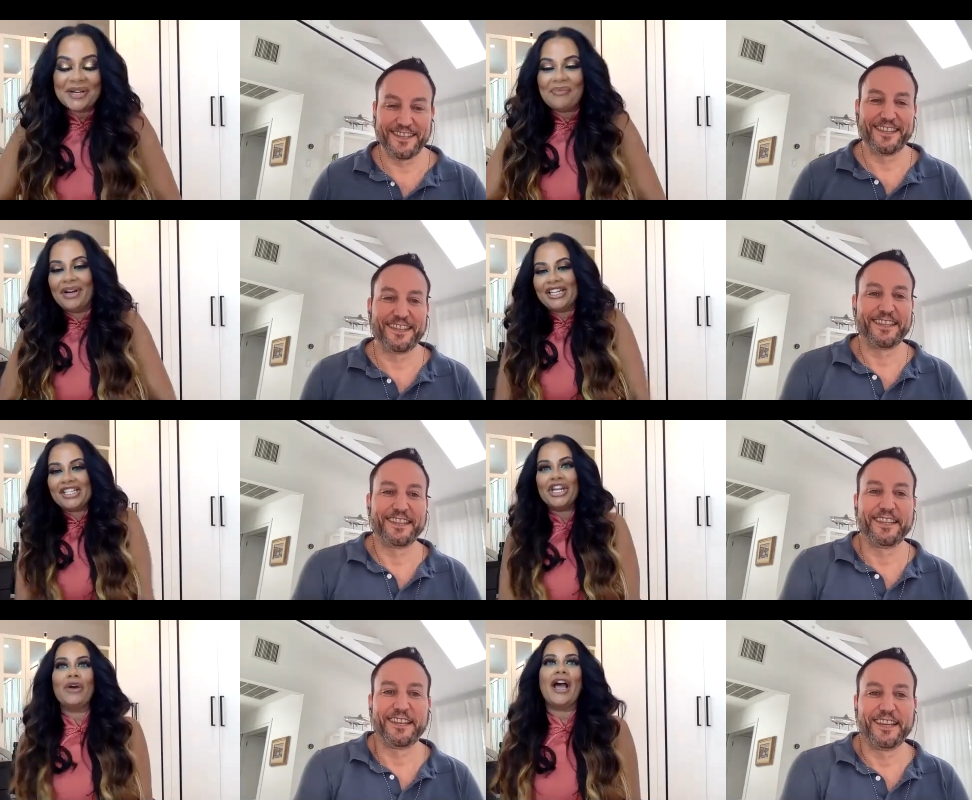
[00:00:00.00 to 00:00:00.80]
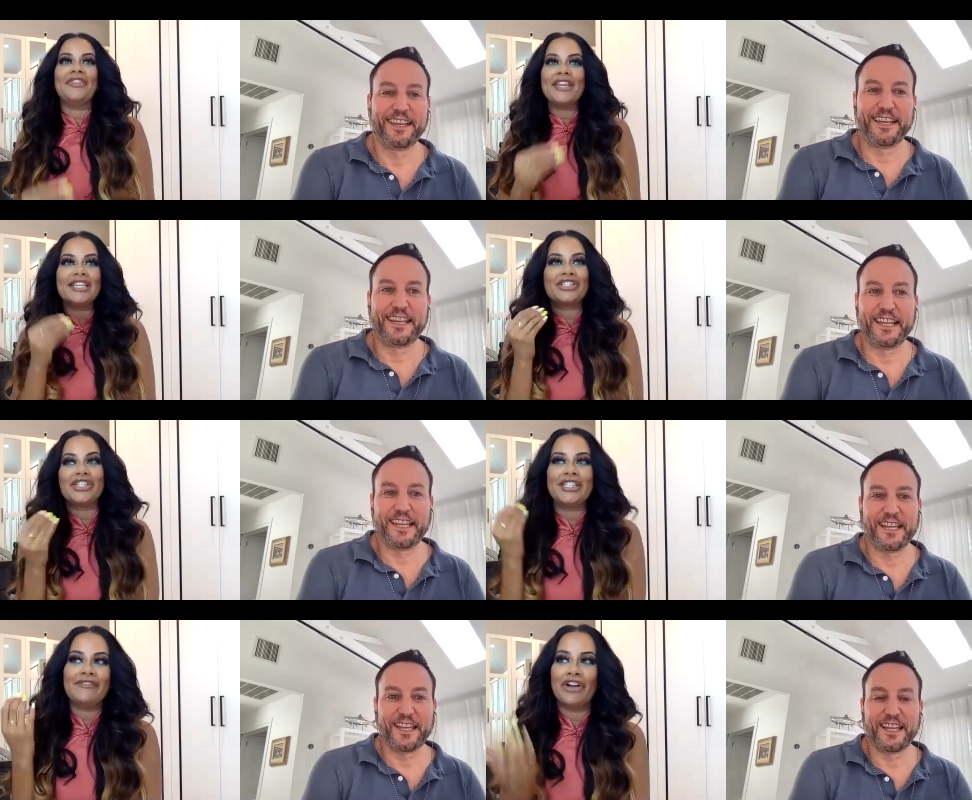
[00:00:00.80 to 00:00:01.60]
Speaker 1: but you know i think it's just
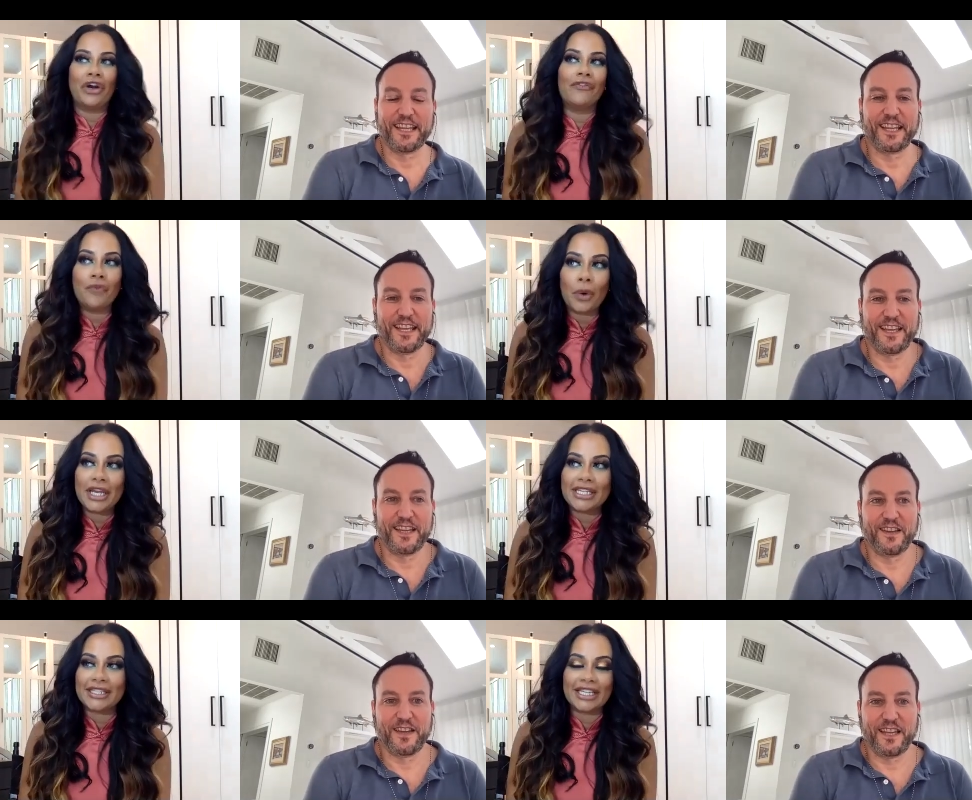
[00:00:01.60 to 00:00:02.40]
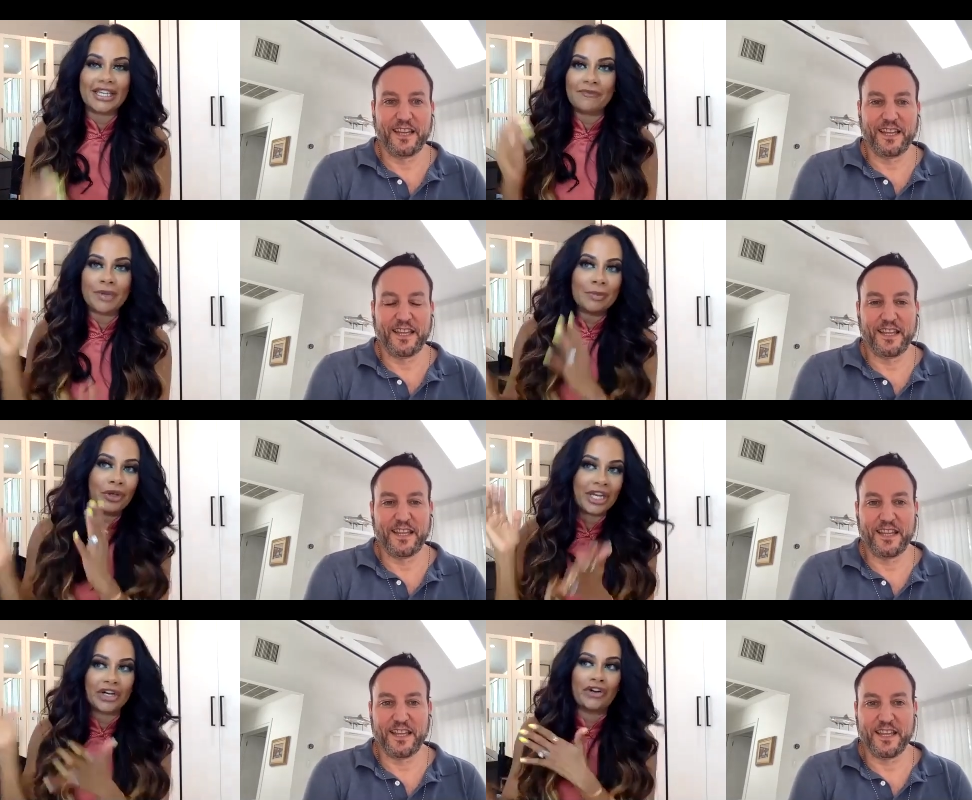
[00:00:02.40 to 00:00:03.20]
even her voice like if people
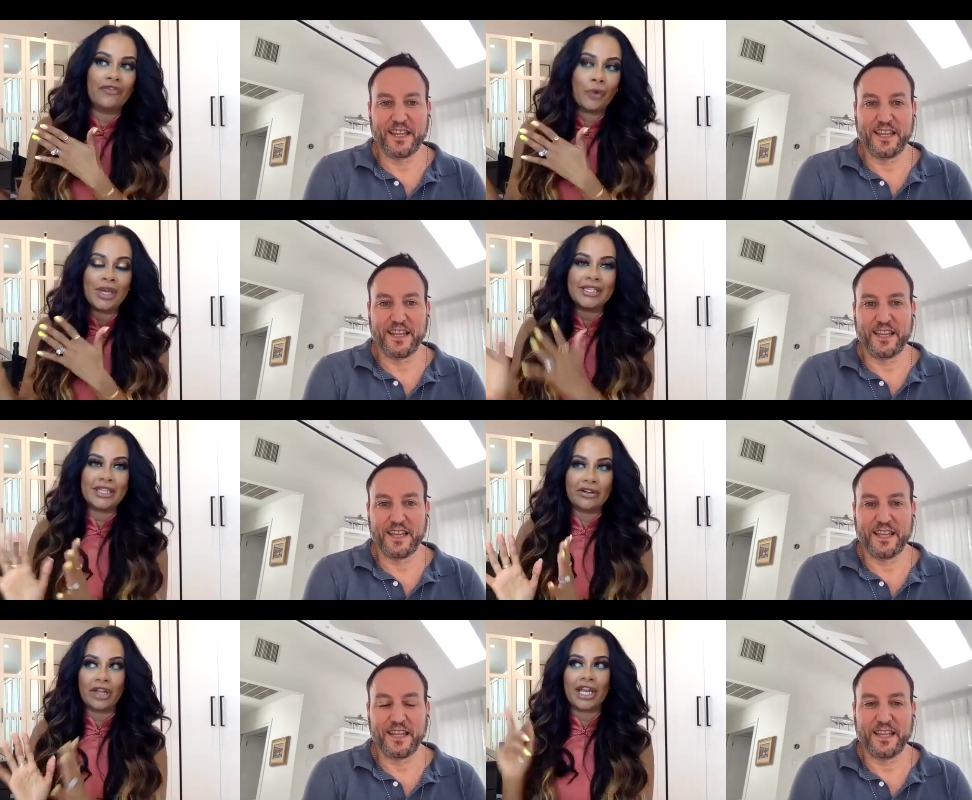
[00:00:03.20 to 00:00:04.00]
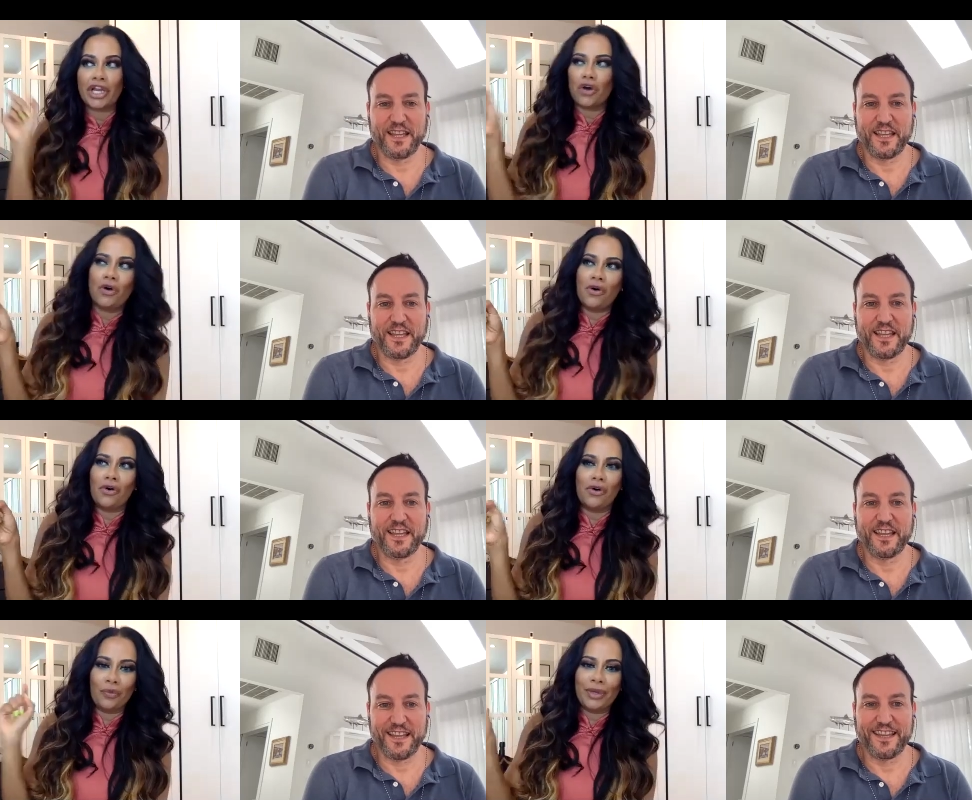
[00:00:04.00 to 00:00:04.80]
hear her voice they were like
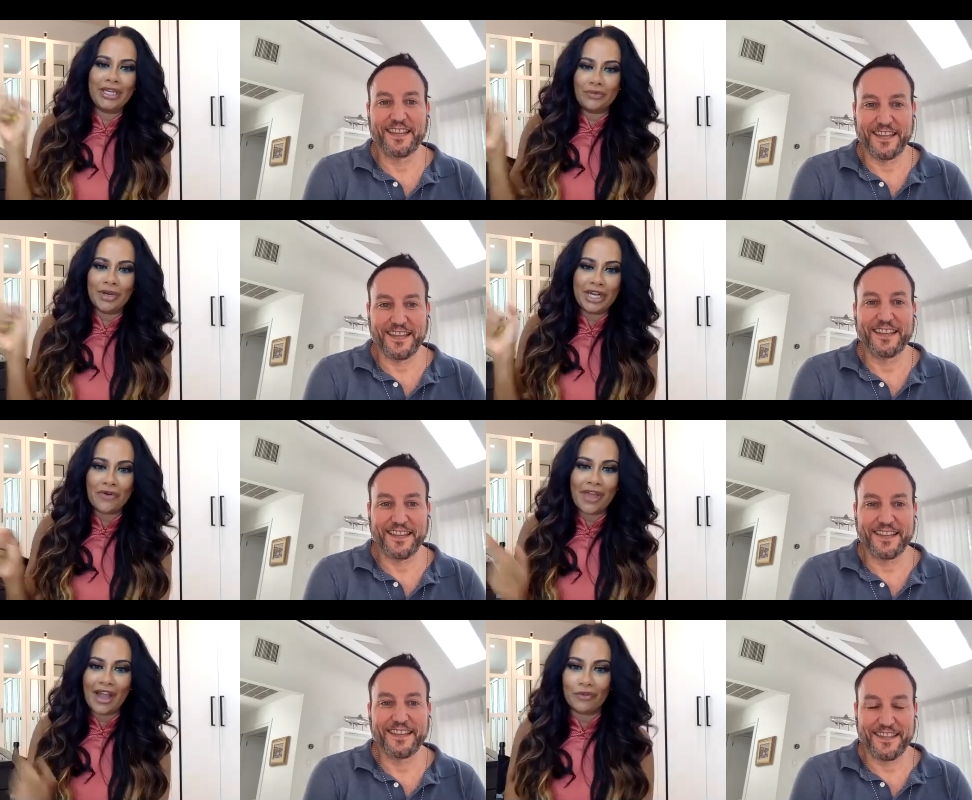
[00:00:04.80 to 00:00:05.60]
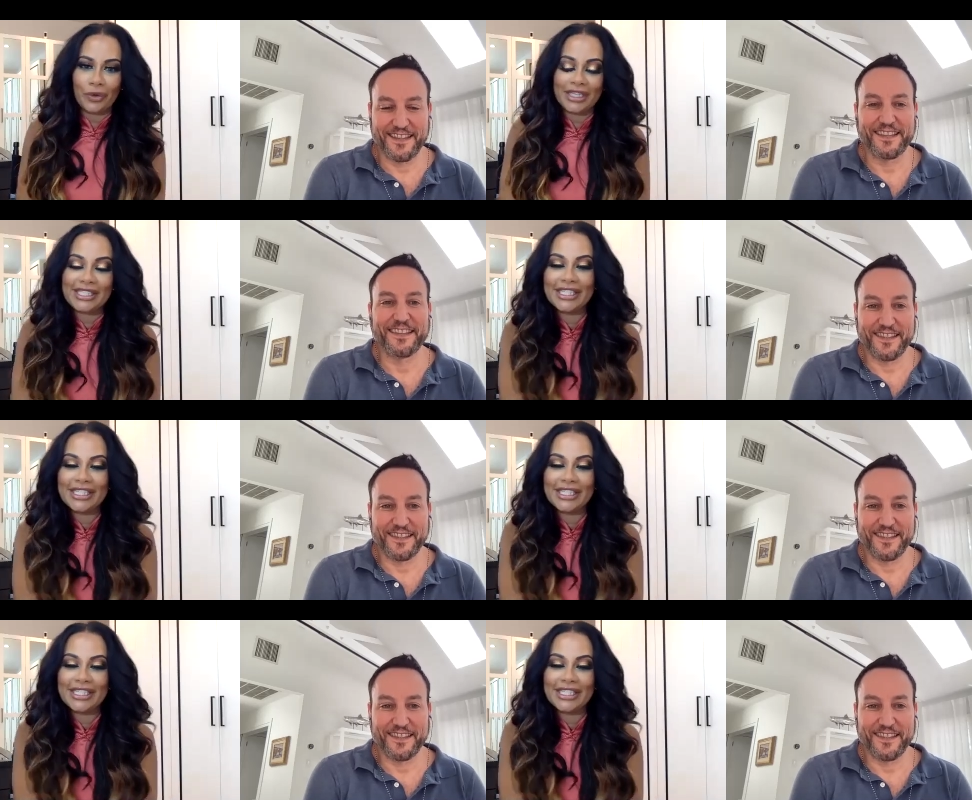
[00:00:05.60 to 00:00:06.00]
oh we we know that voice